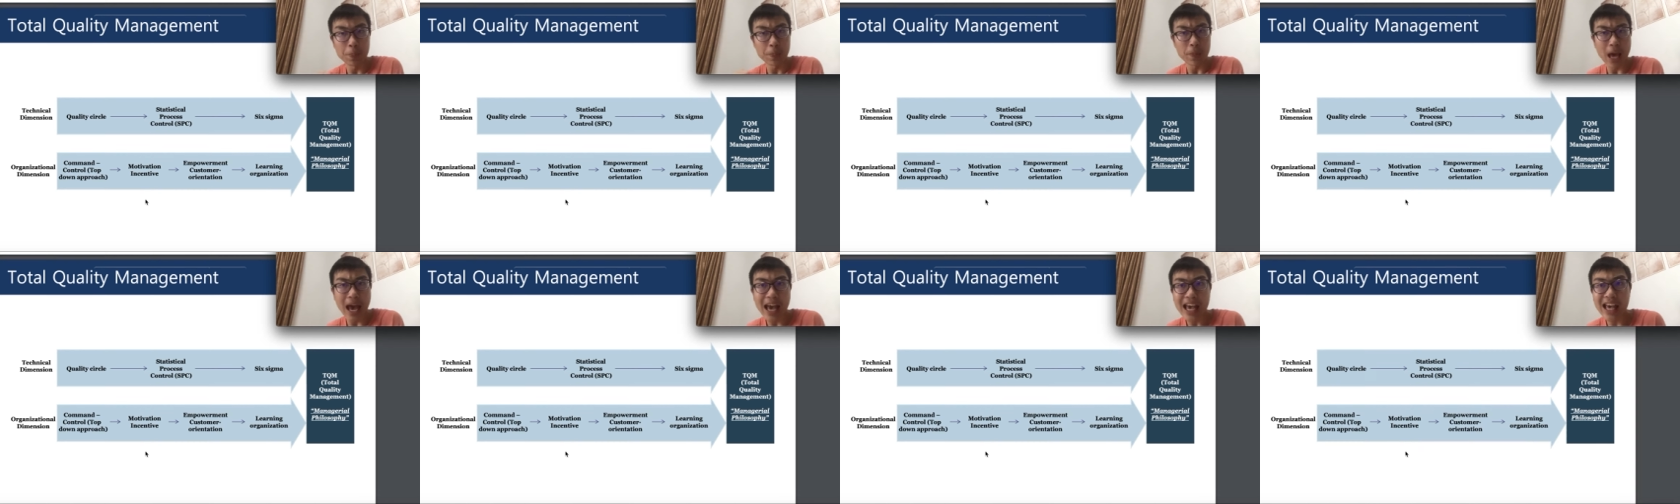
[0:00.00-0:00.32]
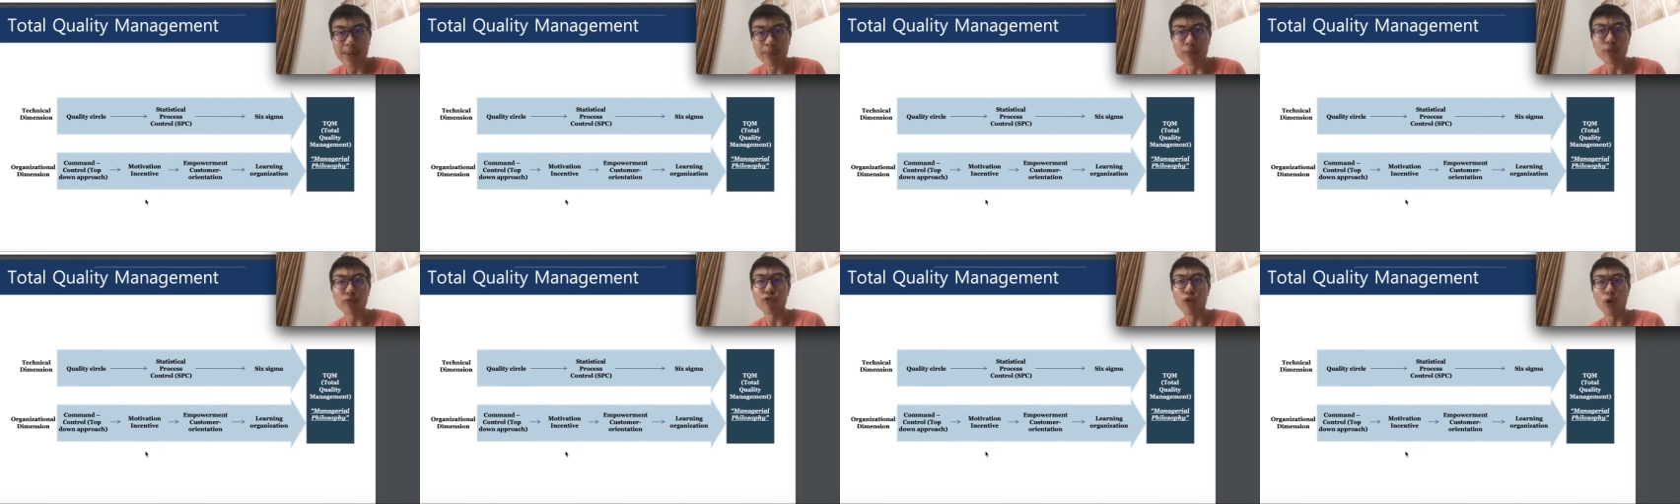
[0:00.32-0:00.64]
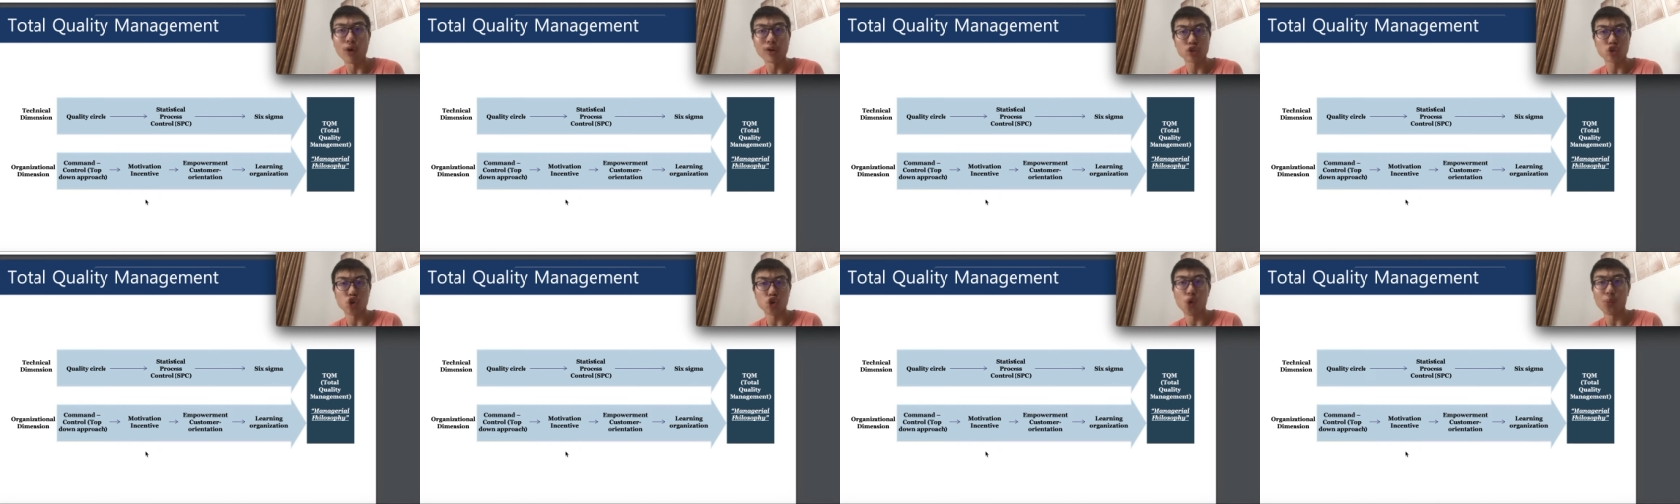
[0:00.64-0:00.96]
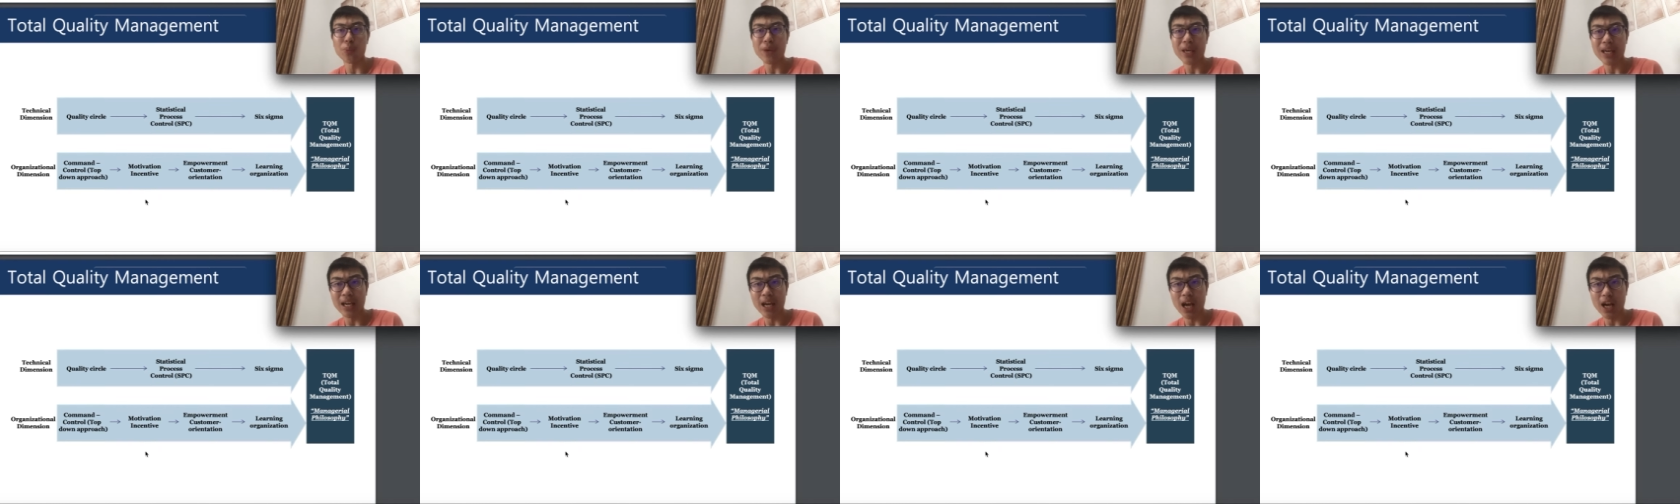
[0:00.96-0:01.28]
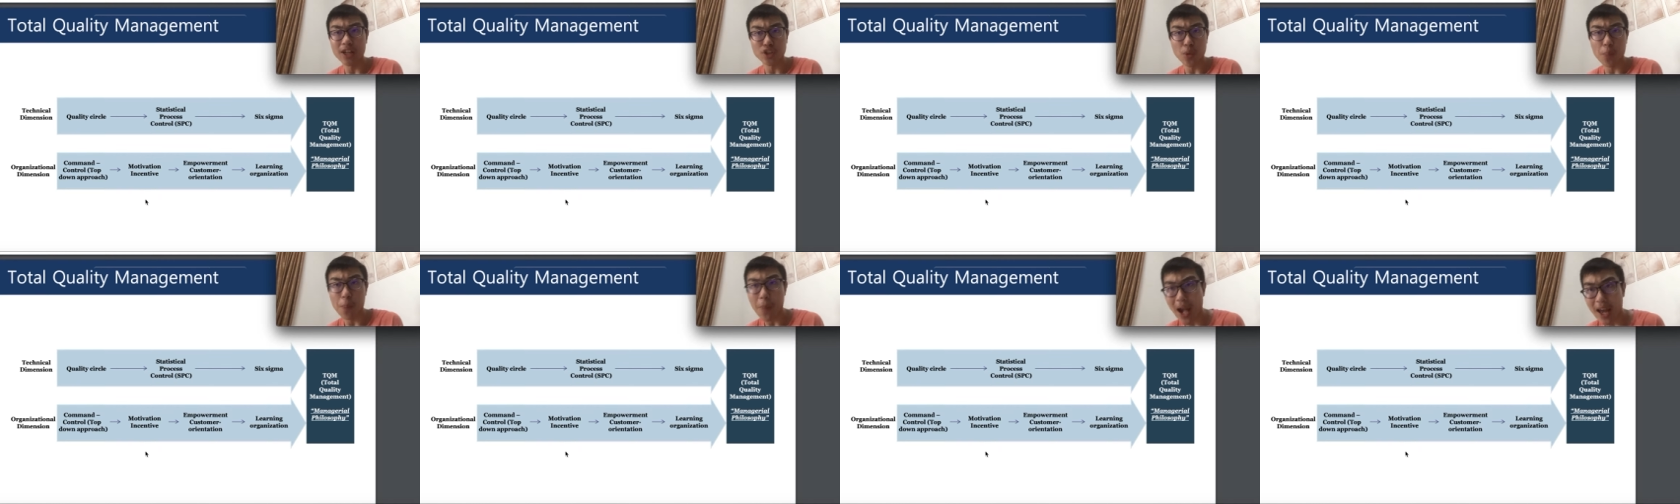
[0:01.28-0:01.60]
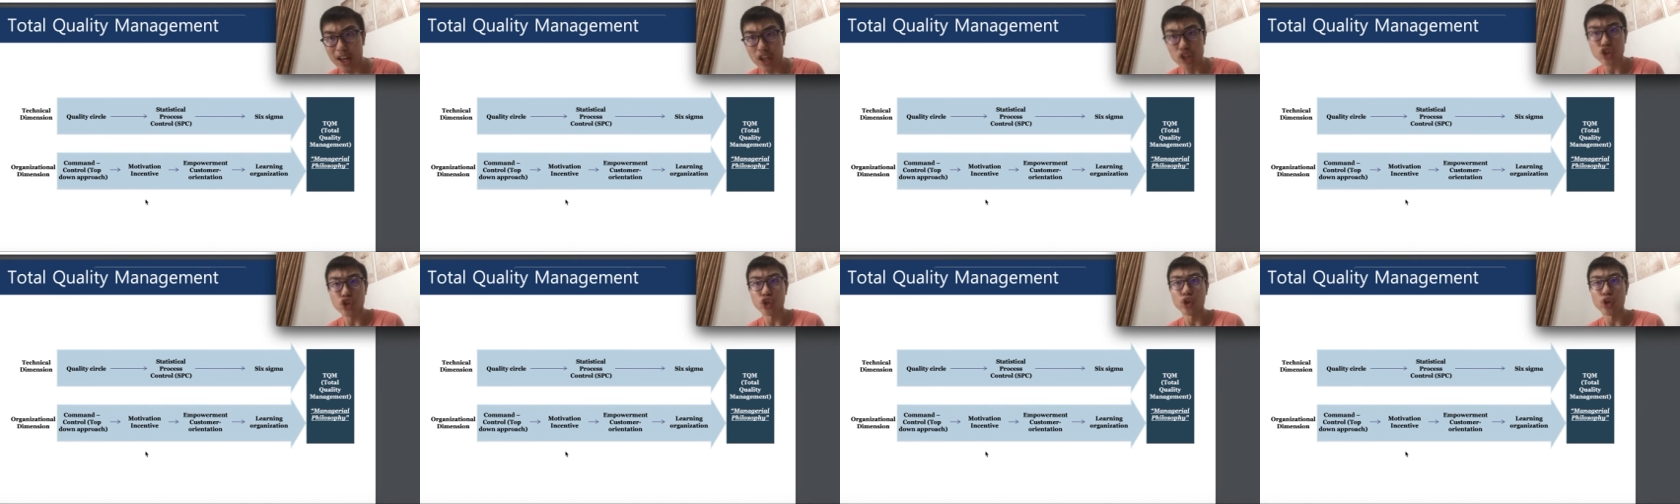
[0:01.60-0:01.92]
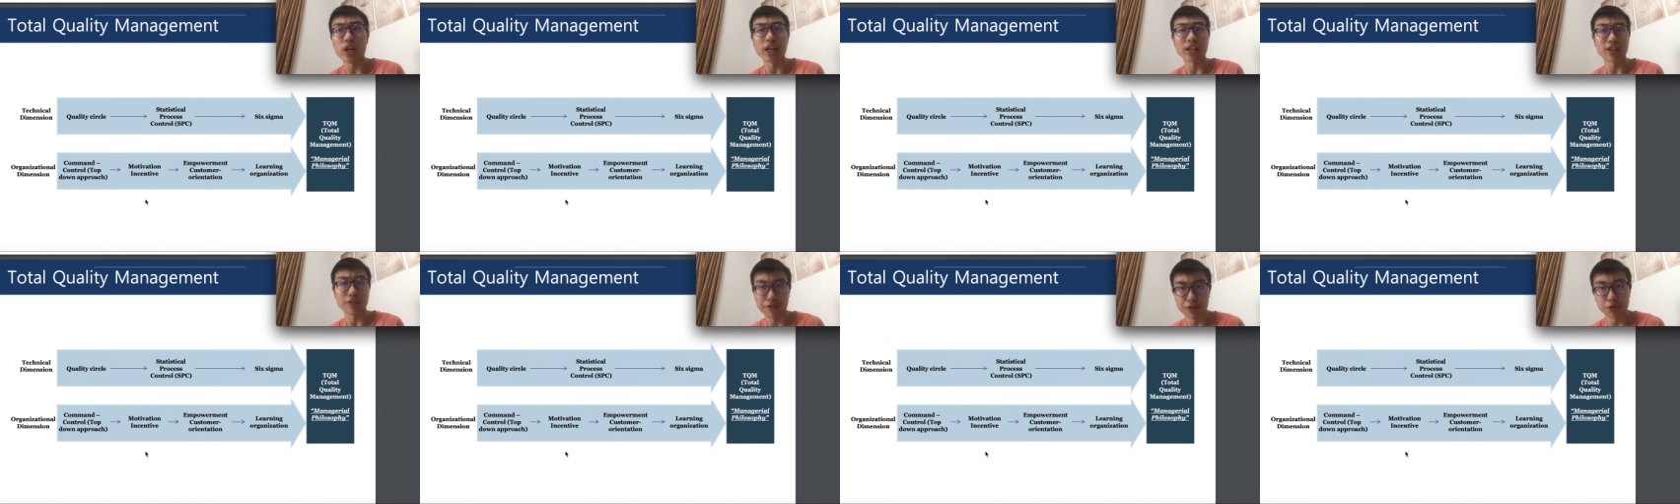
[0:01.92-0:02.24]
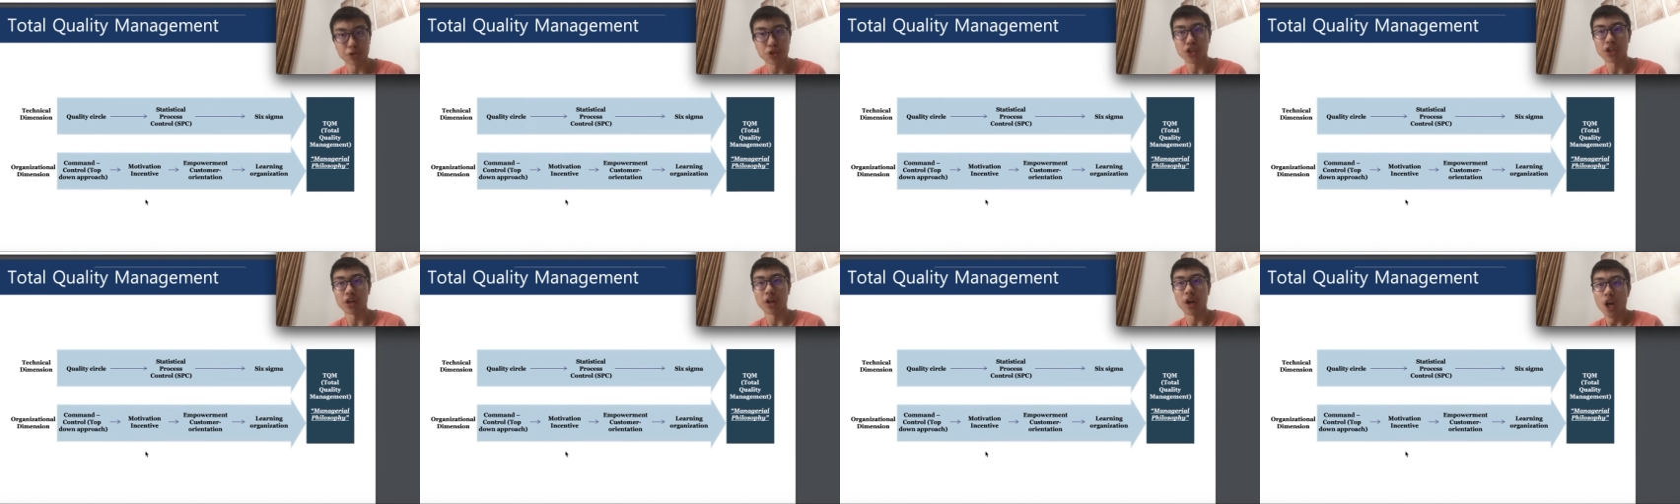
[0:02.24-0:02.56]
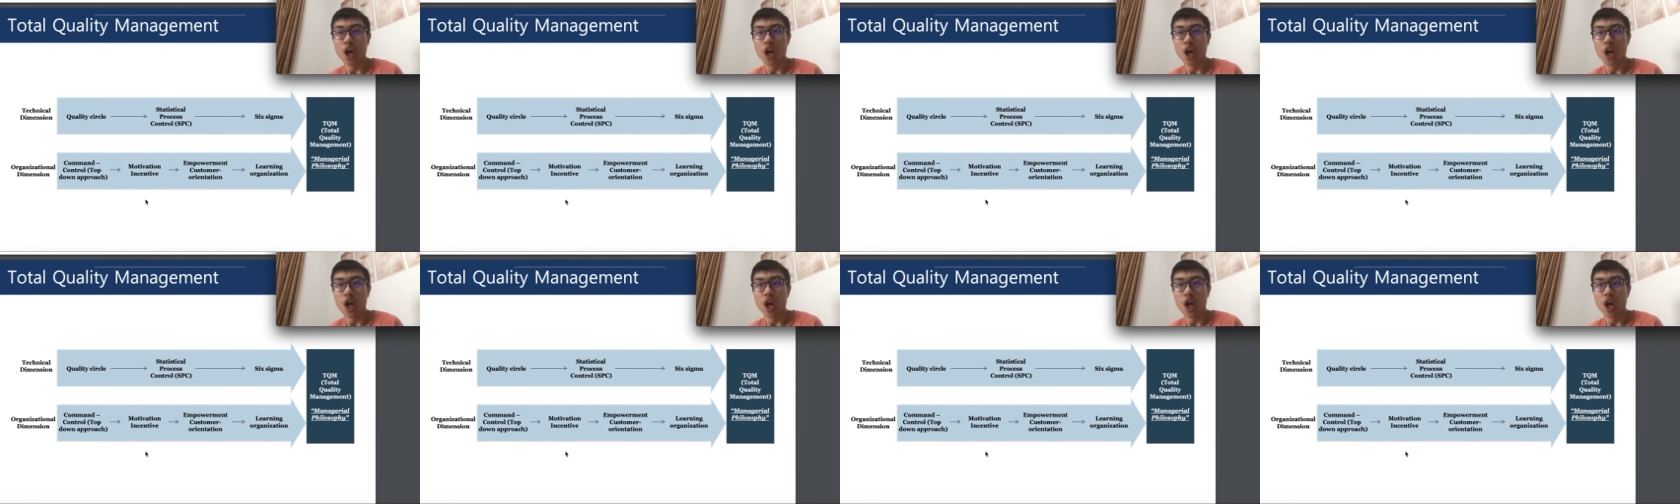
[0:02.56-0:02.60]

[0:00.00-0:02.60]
aim for a job in as a manager in the future.